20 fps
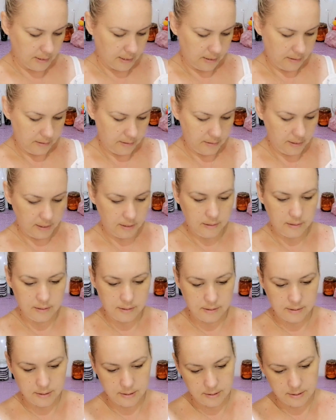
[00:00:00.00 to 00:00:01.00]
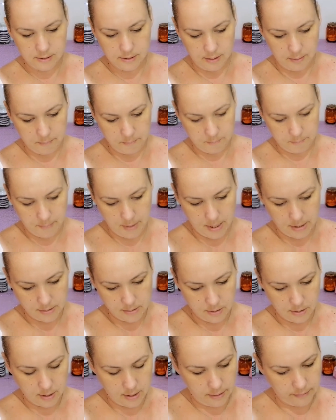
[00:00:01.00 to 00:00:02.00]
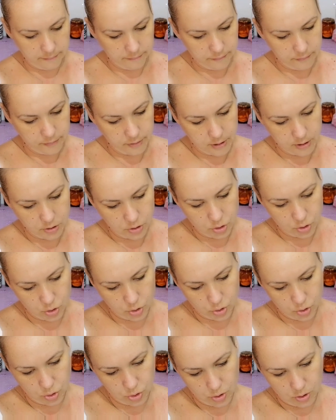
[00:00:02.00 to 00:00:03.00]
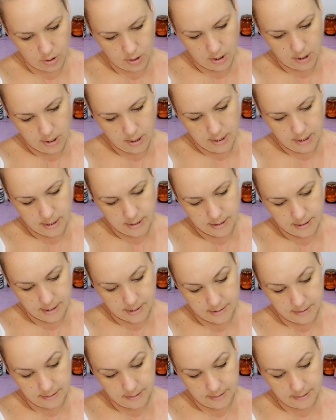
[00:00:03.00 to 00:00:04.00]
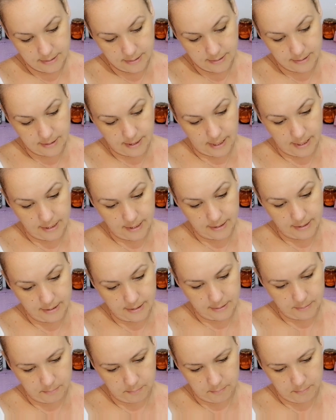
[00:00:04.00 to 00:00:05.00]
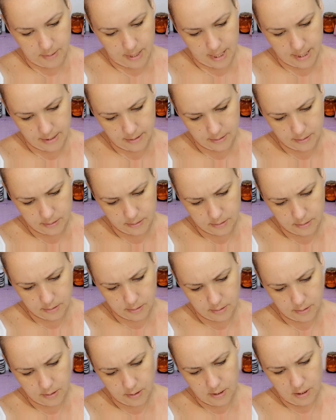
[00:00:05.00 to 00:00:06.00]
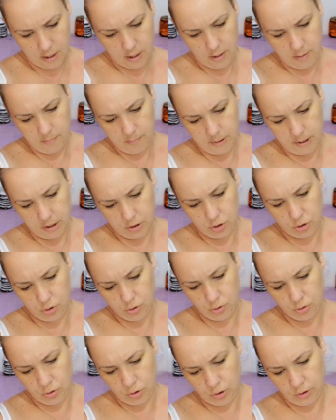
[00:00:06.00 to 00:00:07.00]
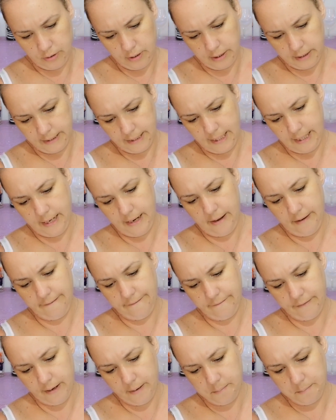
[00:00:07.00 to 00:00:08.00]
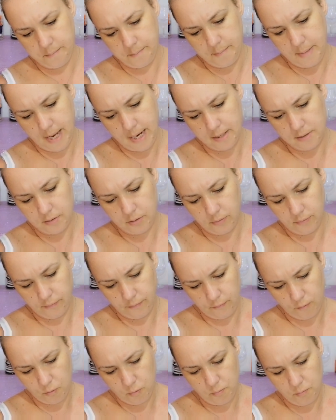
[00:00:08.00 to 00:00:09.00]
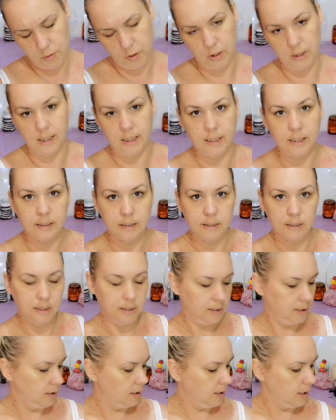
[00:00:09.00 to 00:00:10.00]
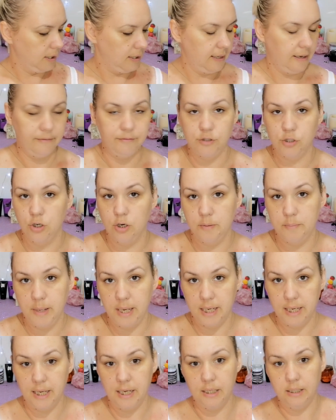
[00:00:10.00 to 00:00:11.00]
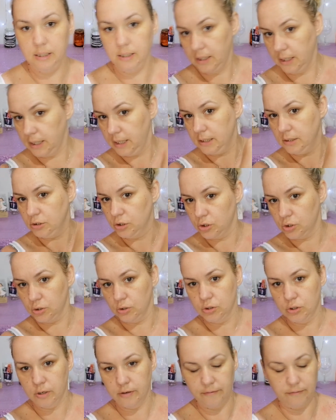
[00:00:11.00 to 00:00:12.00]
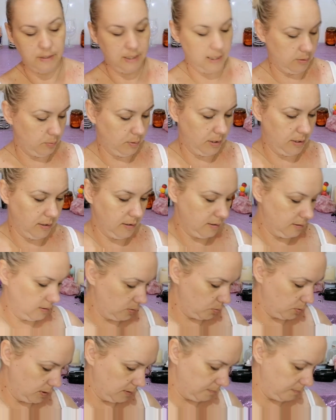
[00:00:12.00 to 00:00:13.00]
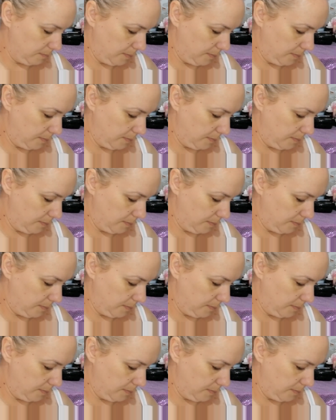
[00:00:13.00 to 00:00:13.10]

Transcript: I think this is a matte coverage. It doesn't say it's matte, but I do know that they have a matte formula. I'll have to go back and insert over here whether this was